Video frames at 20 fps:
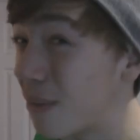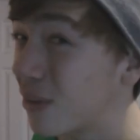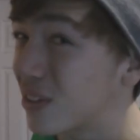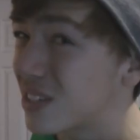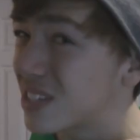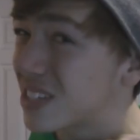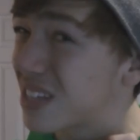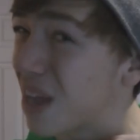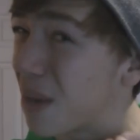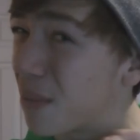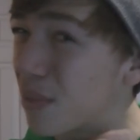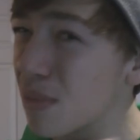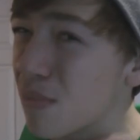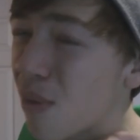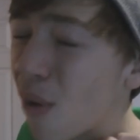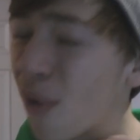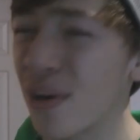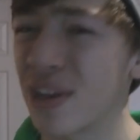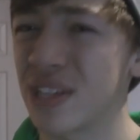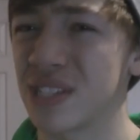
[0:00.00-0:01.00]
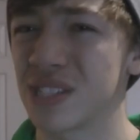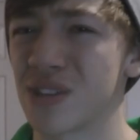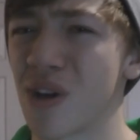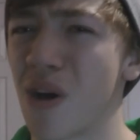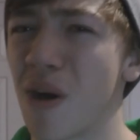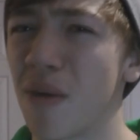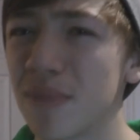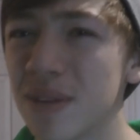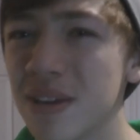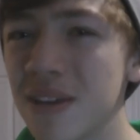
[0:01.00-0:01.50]
about some of them already
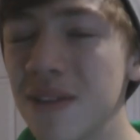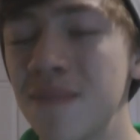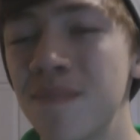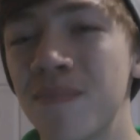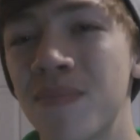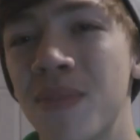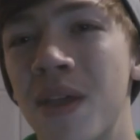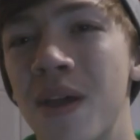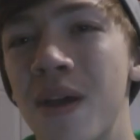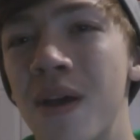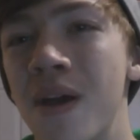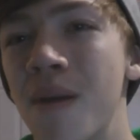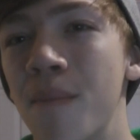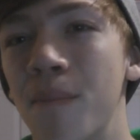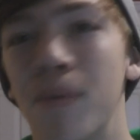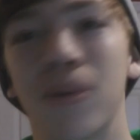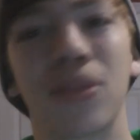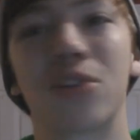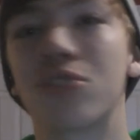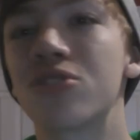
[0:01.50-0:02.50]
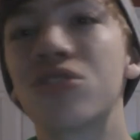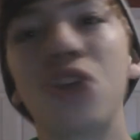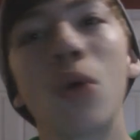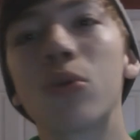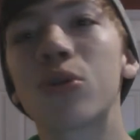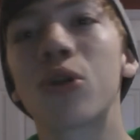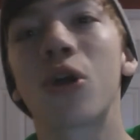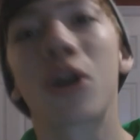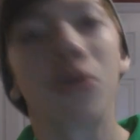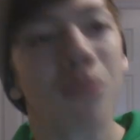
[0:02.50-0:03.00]
saw me, but there's
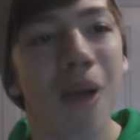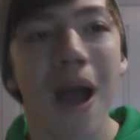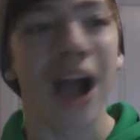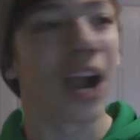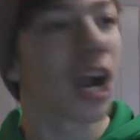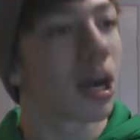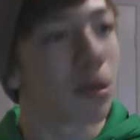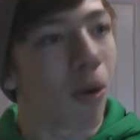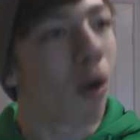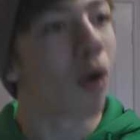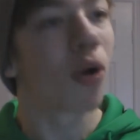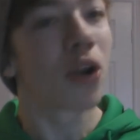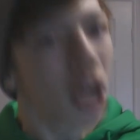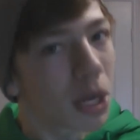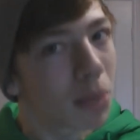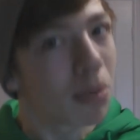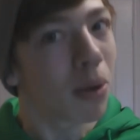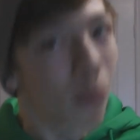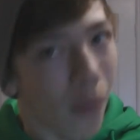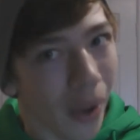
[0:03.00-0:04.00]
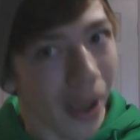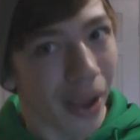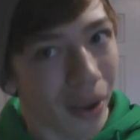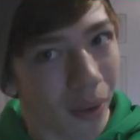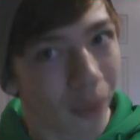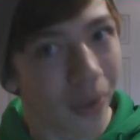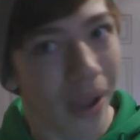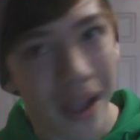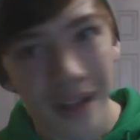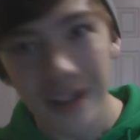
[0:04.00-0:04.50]
no turning back. I'm already on my way.
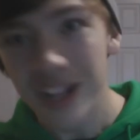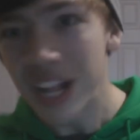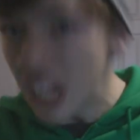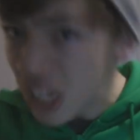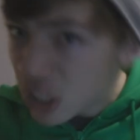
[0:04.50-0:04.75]
Okay,